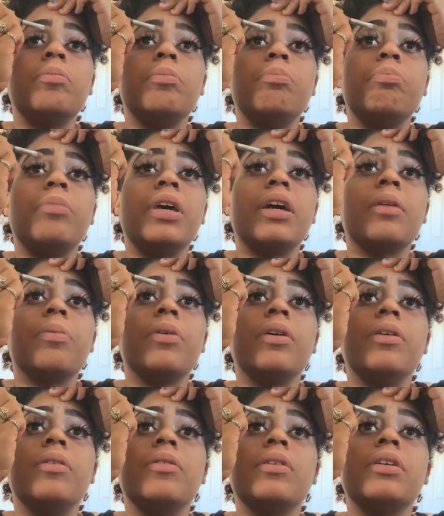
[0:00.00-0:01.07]
MAC
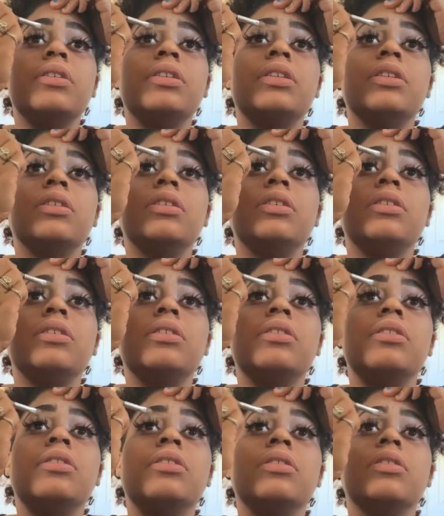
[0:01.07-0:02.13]
Pro Concealer?
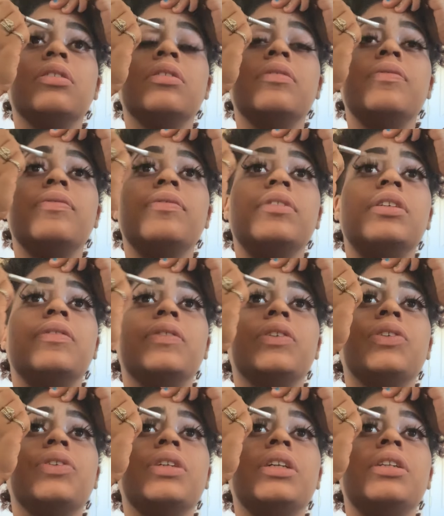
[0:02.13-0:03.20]
I've never
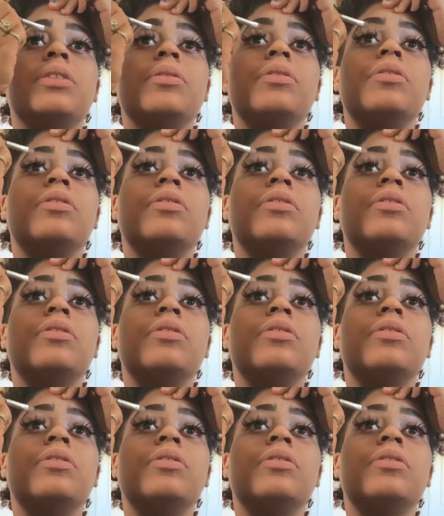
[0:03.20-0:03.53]
tried it.